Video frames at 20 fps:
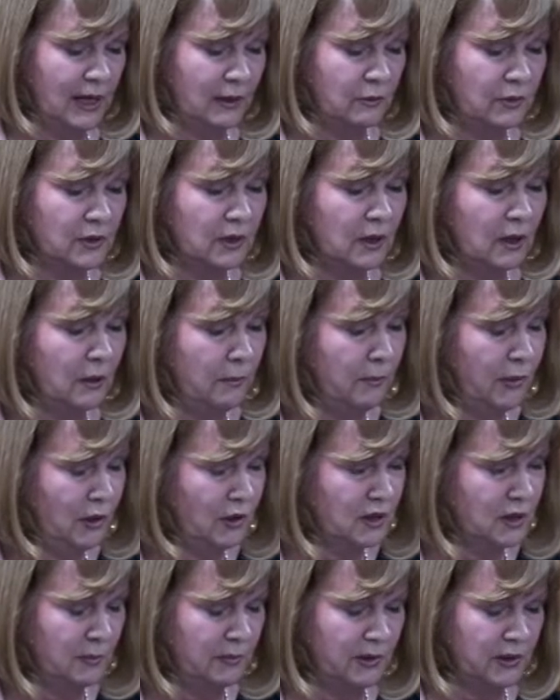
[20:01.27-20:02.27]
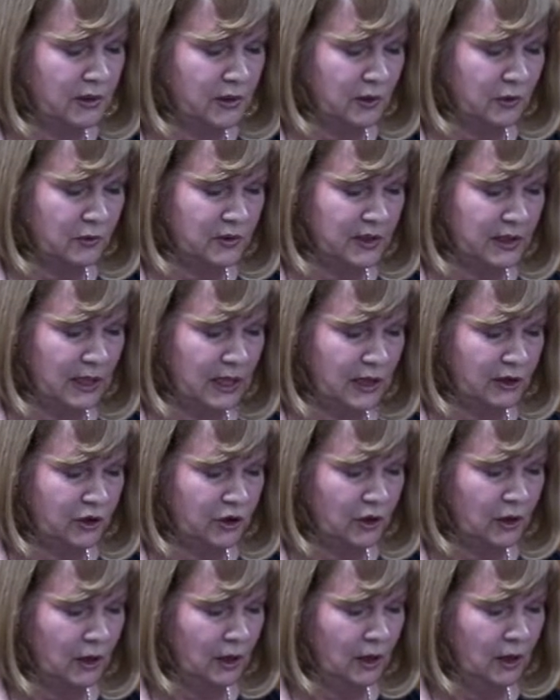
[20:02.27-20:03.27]
out a possible
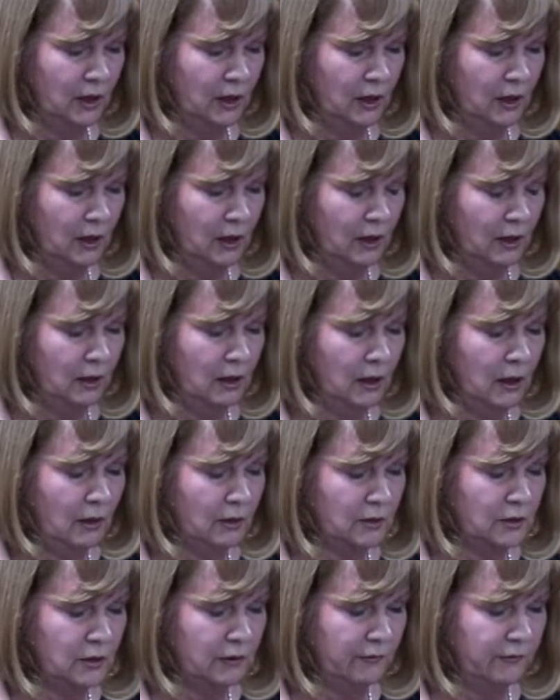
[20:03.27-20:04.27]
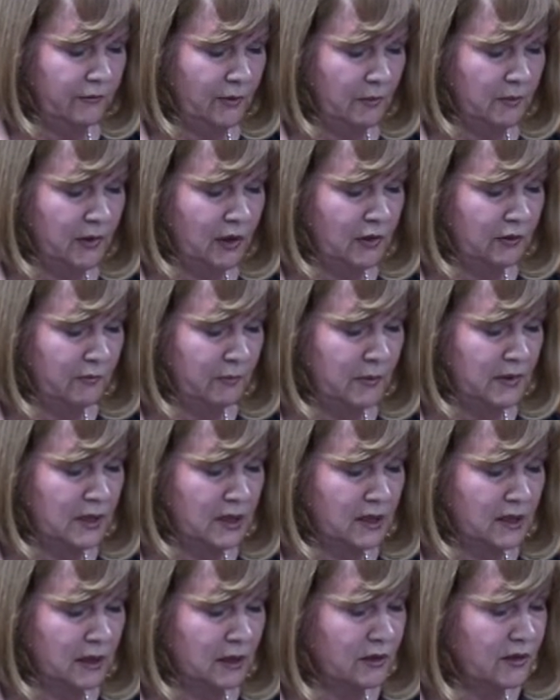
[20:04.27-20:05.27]
association. Not from the
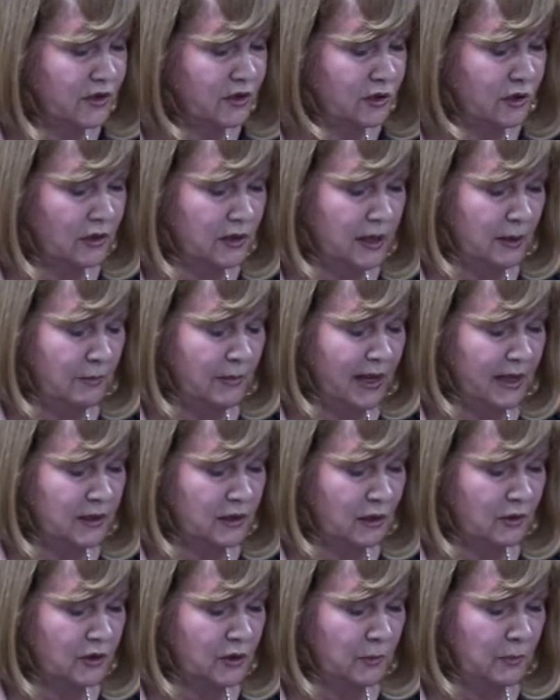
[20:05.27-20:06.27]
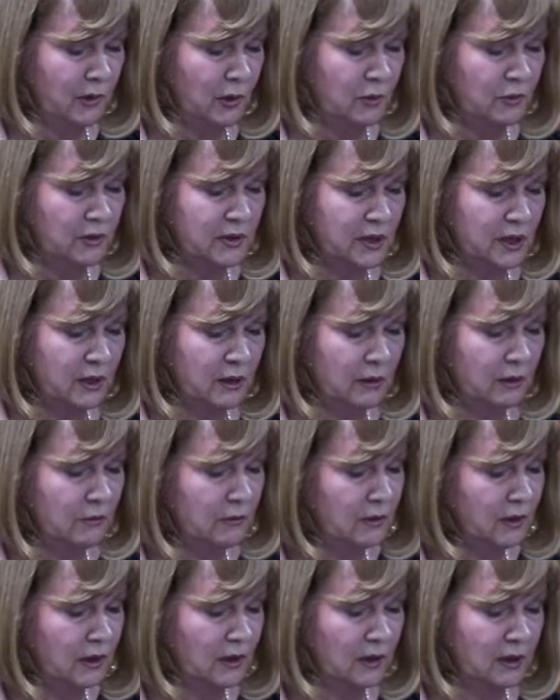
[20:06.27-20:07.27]
government's study by Dr. Poulter,
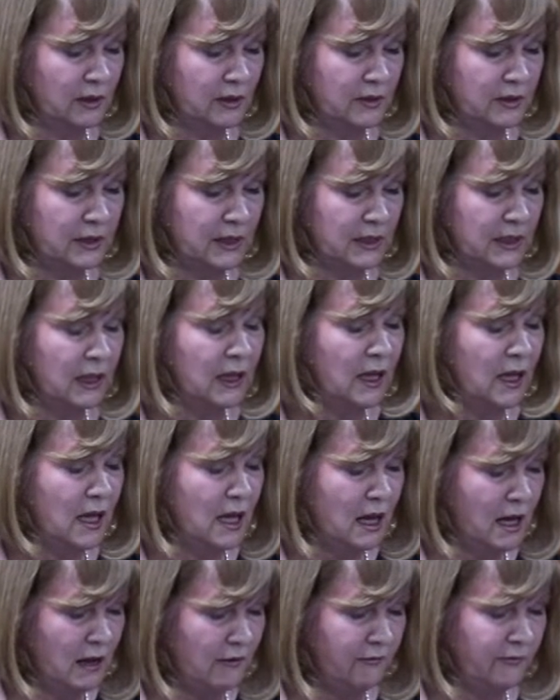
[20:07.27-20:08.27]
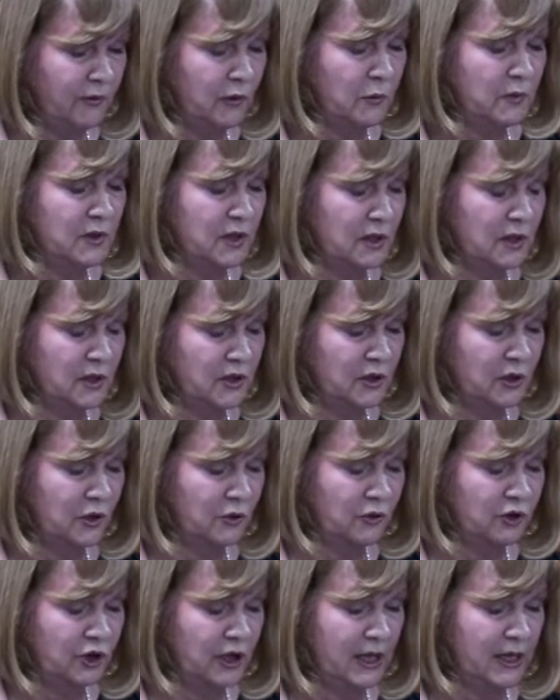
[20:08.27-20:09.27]
who concluded if there was an
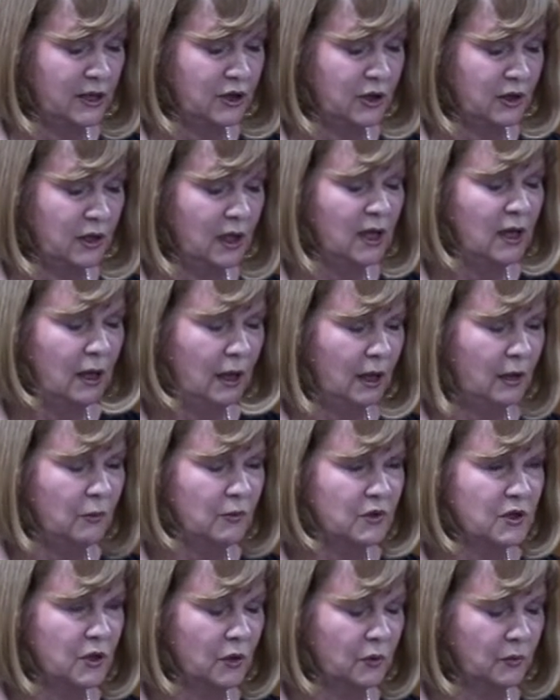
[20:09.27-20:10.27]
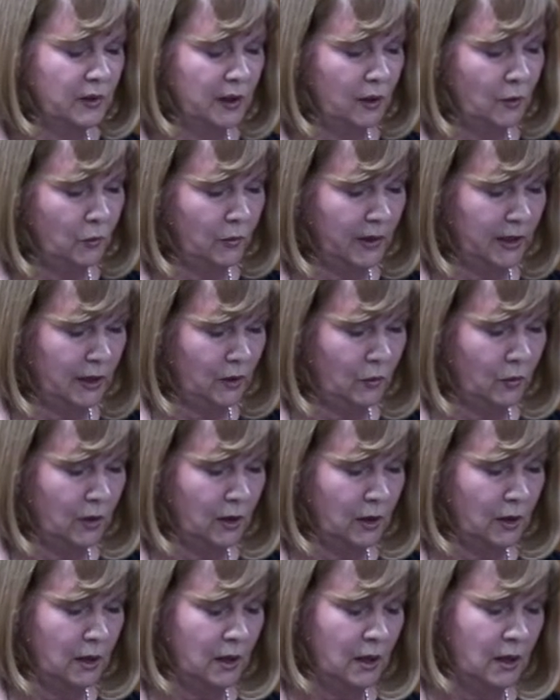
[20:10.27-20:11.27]
association, it was only a weak one.